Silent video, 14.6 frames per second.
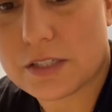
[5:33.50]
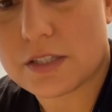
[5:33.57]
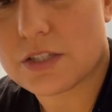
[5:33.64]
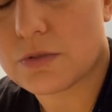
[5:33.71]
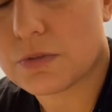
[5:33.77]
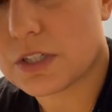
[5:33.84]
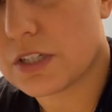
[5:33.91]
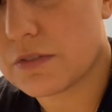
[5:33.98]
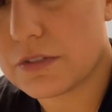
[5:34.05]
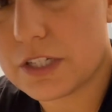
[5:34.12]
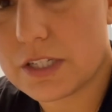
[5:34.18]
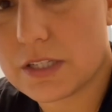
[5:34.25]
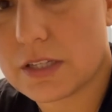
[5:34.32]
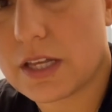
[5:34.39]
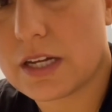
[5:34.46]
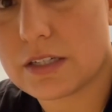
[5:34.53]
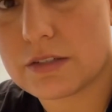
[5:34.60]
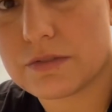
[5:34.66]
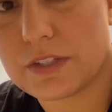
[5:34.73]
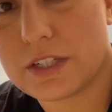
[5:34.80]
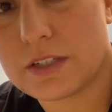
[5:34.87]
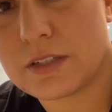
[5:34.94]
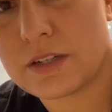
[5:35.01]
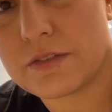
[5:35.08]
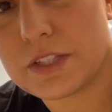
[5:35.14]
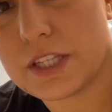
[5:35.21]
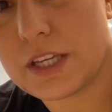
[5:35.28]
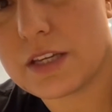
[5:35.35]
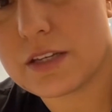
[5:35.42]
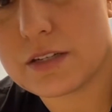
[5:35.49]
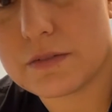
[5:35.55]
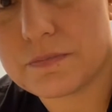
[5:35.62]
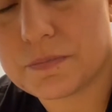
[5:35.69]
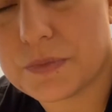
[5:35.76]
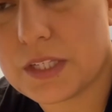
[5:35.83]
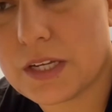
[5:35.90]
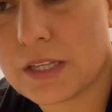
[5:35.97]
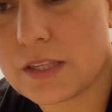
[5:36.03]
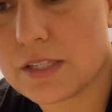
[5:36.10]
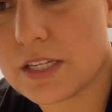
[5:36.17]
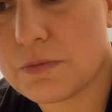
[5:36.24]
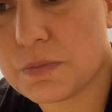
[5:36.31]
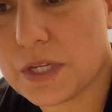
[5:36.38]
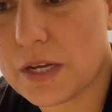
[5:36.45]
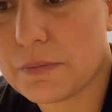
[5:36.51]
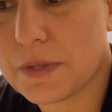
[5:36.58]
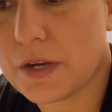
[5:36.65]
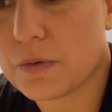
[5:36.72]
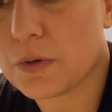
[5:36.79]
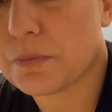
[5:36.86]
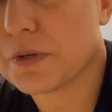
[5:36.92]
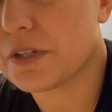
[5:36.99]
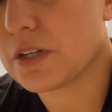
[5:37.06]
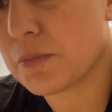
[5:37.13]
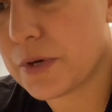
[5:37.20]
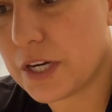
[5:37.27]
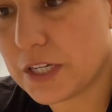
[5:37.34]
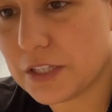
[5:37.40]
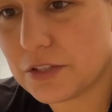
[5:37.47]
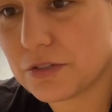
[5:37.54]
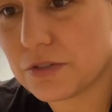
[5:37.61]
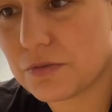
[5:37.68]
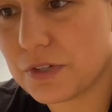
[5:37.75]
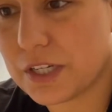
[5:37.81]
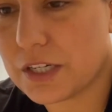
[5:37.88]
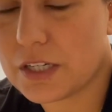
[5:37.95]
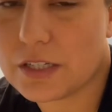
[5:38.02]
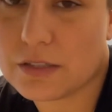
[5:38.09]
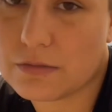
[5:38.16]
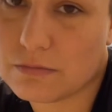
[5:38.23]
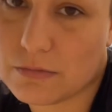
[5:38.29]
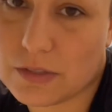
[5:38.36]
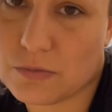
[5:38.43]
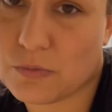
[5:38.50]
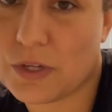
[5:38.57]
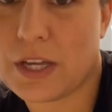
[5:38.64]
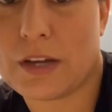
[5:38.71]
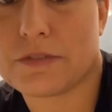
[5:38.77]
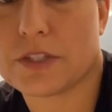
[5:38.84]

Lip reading: so recovery is a lot different and everything. And at the same time that we're putting our body through the ringer, we have to